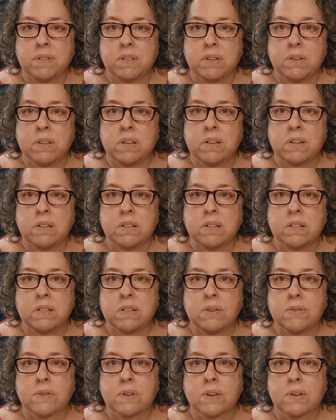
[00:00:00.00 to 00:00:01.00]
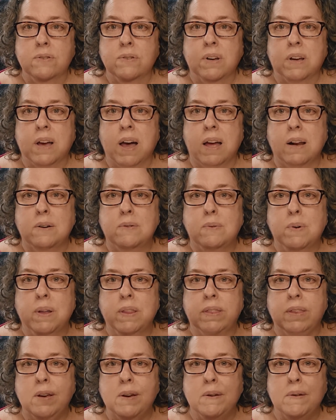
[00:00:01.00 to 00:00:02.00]
So they'll cuddle
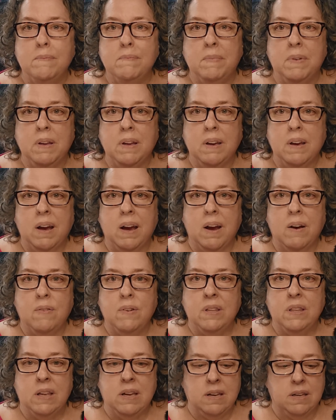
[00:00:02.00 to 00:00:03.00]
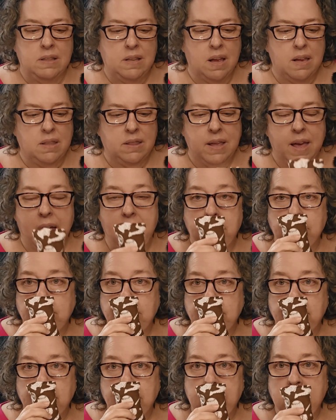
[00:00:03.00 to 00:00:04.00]
with them, everything like that.
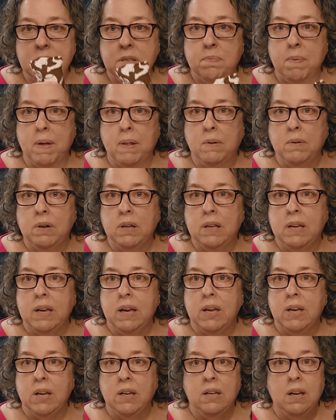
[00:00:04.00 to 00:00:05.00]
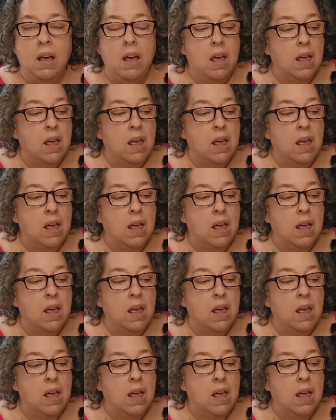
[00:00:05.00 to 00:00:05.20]
They smell really good.